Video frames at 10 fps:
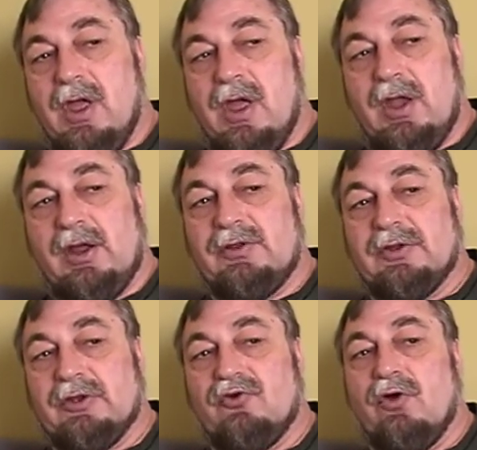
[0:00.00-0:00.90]
And I
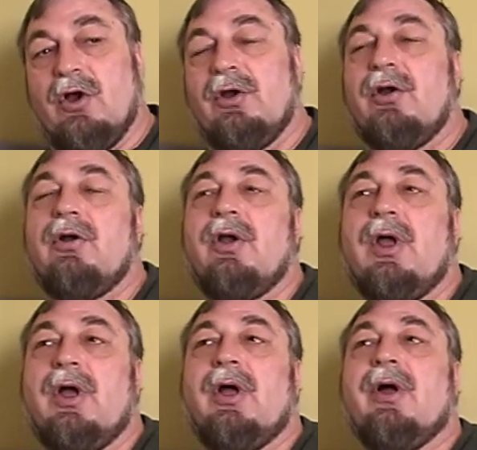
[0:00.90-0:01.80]
said, Your
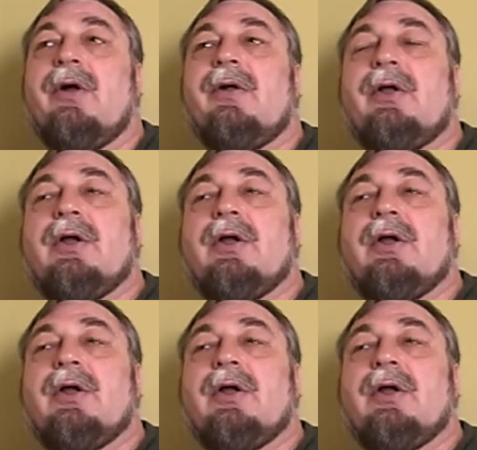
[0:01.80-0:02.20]
Honor,